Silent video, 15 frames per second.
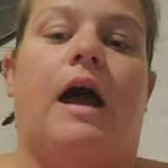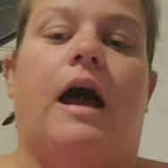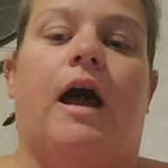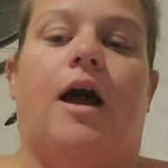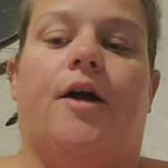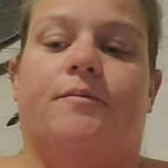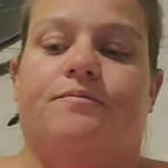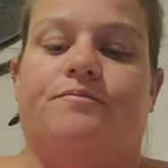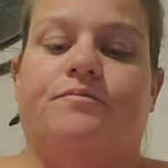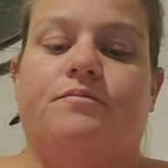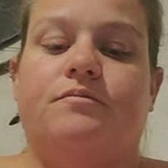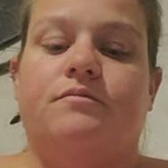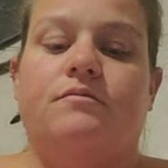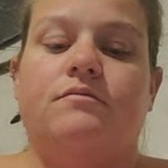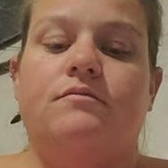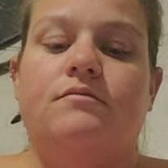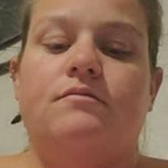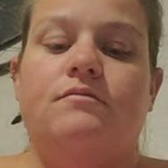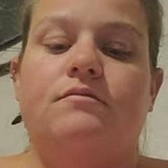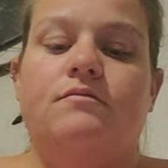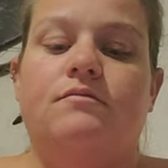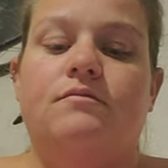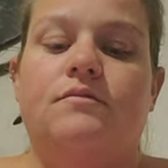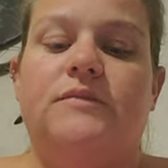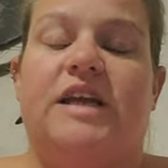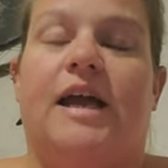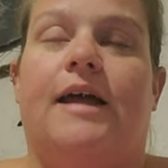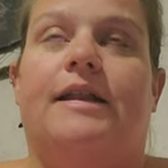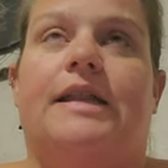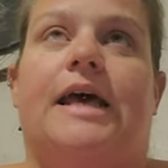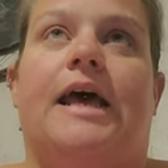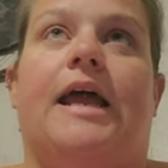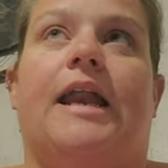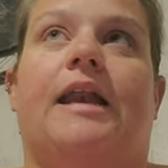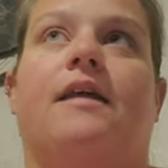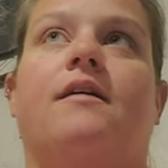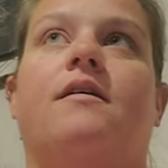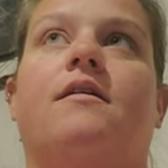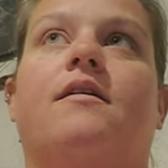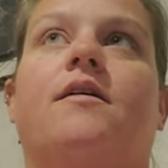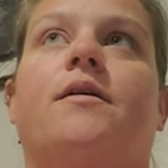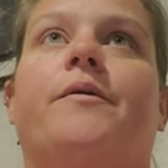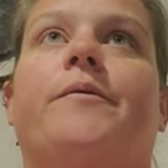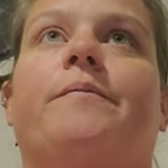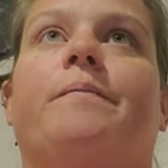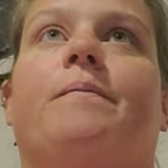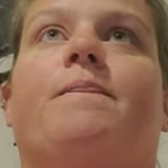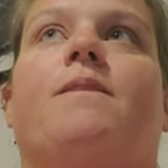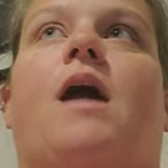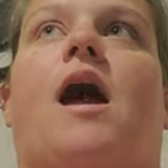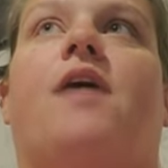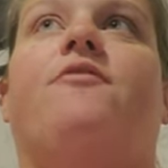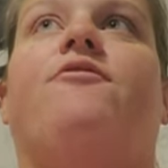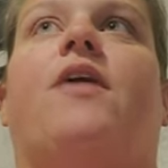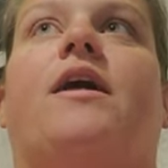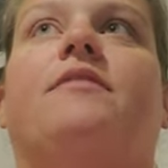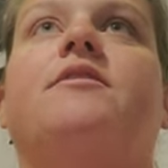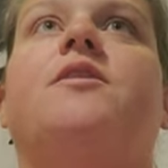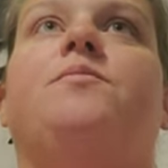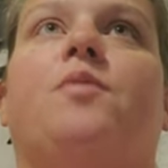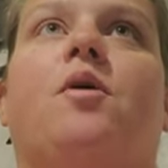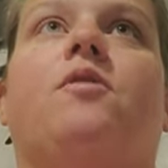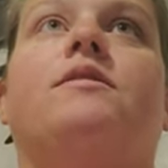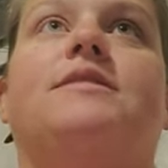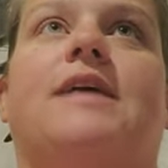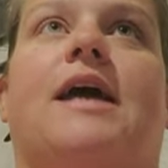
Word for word: um, and then I finally broke